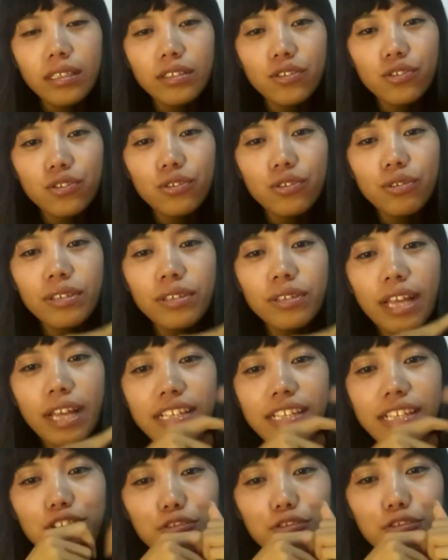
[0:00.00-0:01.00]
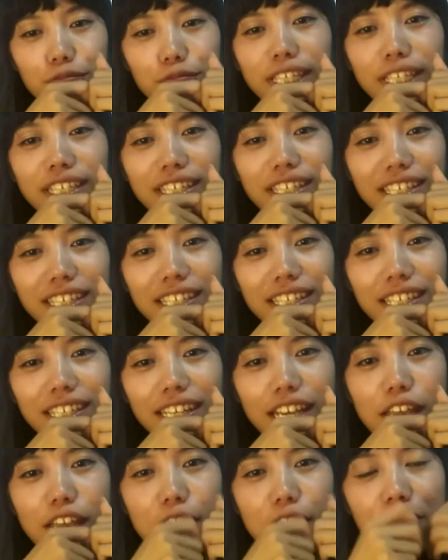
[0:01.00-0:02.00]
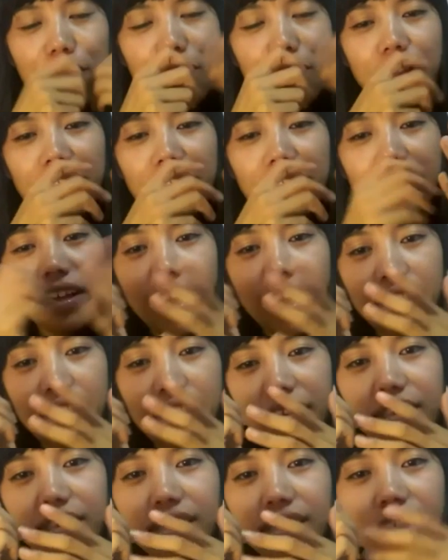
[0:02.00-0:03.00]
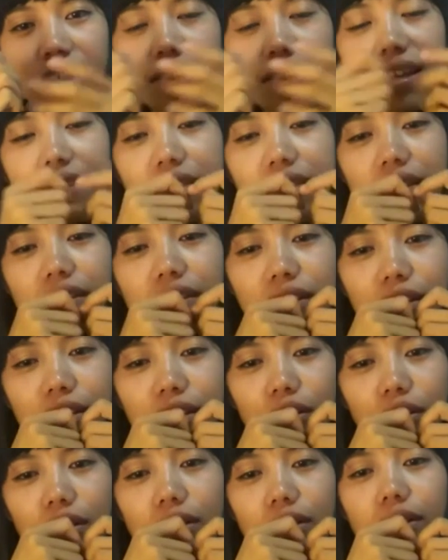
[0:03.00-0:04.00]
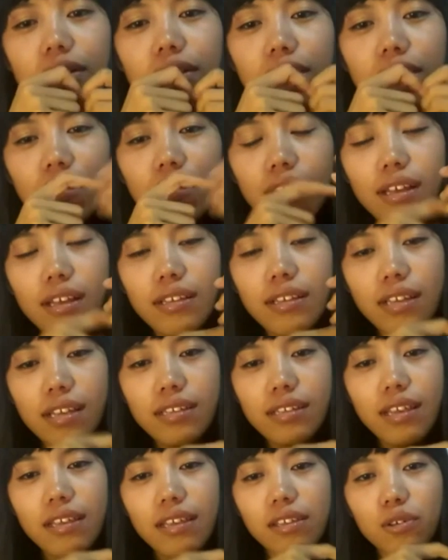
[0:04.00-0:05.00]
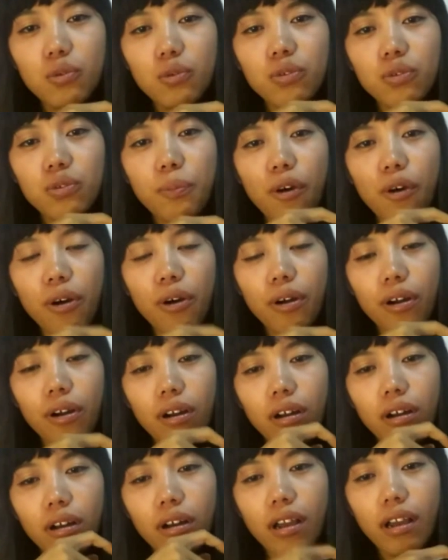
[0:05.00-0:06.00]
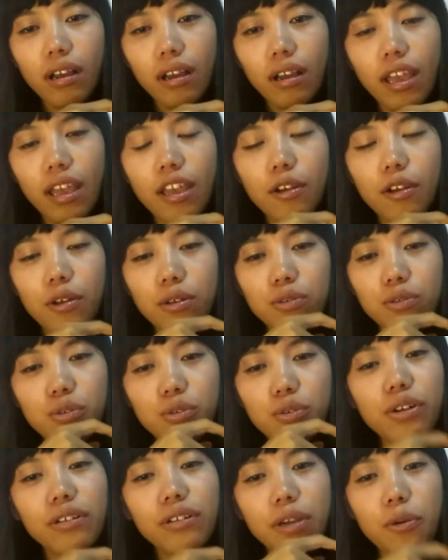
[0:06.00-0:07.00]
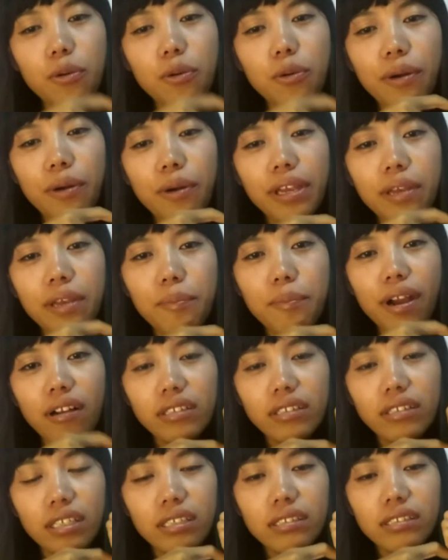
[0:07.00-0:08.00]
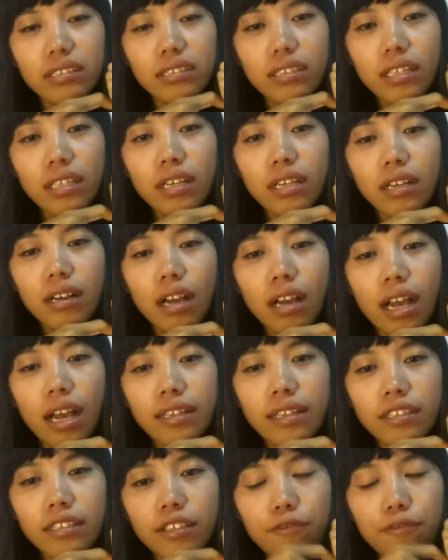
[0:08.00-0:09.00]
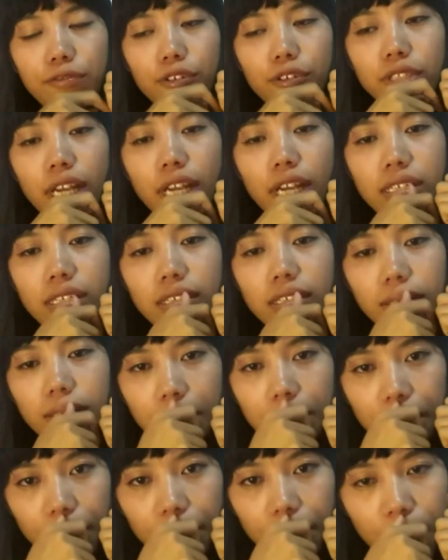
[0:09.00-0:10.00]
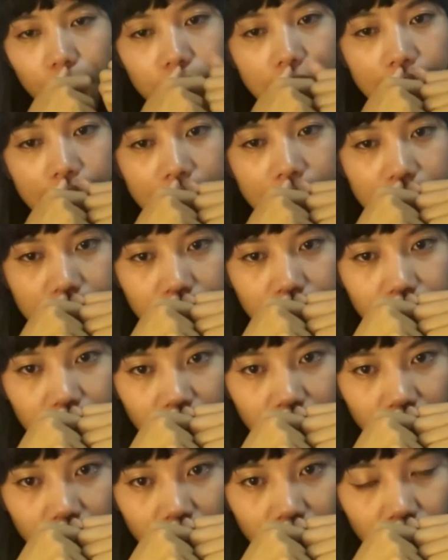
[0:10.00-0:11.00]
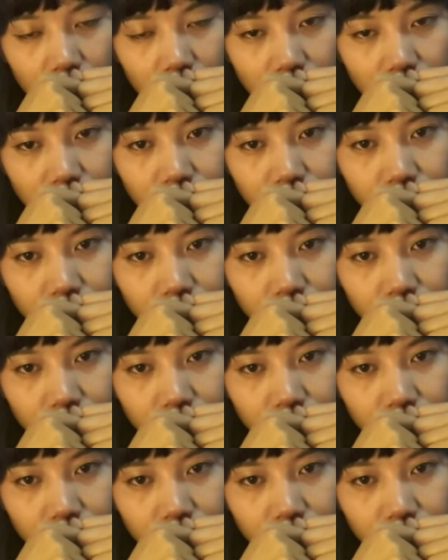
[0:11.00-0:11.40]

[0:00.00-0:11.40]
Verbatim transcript: do you nice to me? If we together, that's it. Good, really very important. And for Chinese girl.